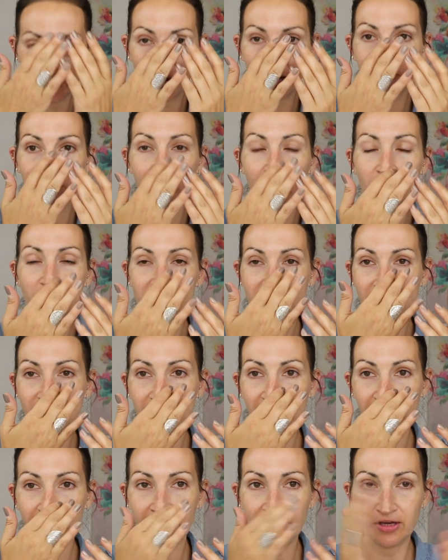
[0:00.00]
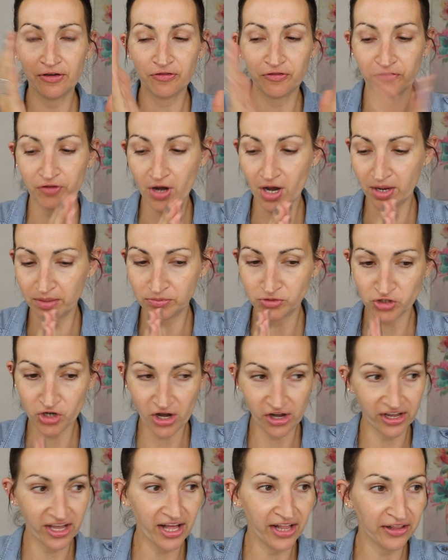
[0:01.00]
my Protini from
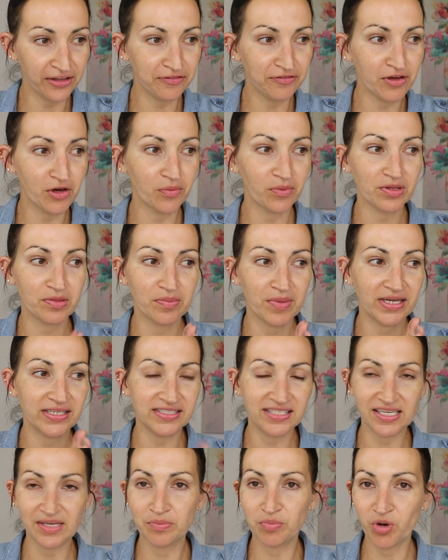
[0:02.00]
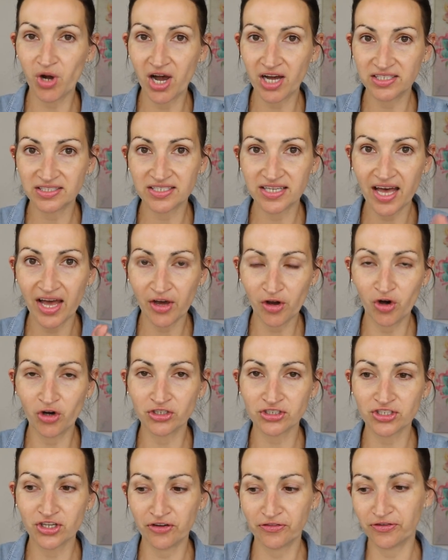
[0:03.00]
Drunk Elephant with my D-Bronzi,
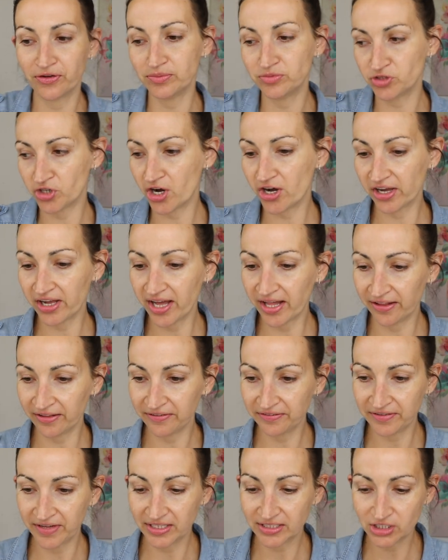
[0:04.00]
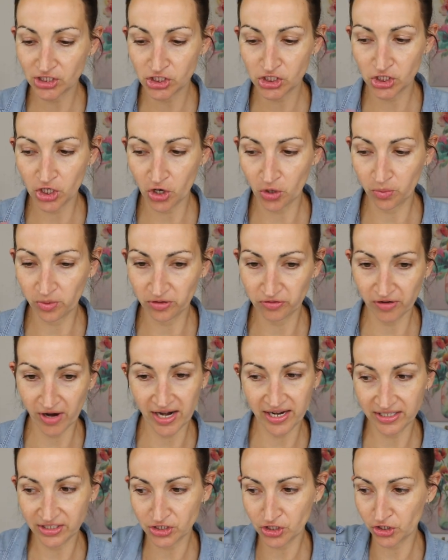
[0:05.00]
also from Drunk Elephant. So we're
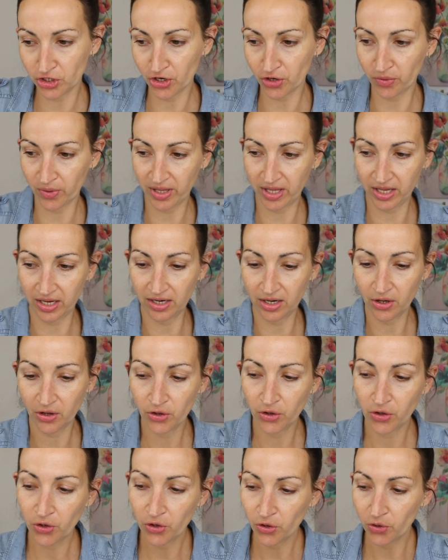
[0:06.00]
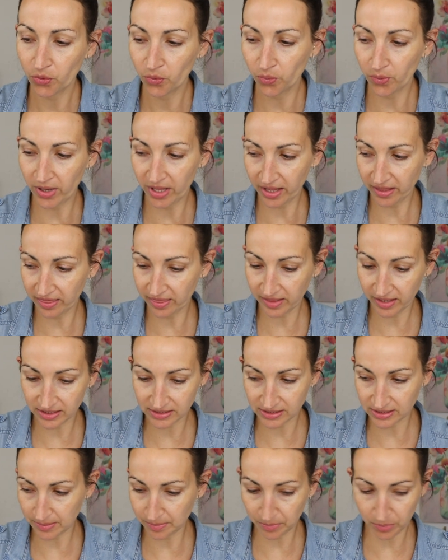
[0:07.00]
ready to go in with
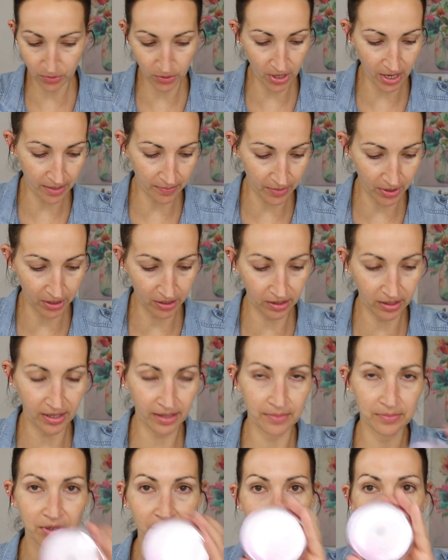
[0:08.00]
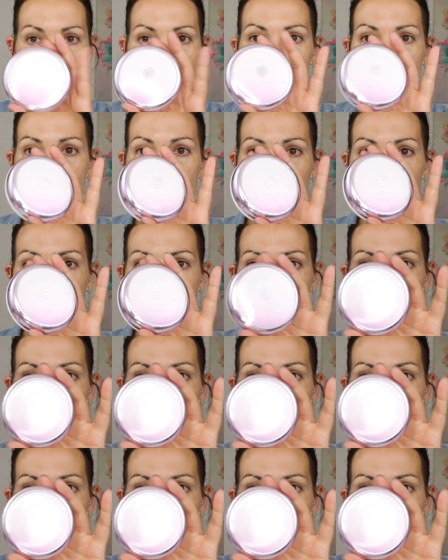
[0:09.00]
some primer. I'm gonna use my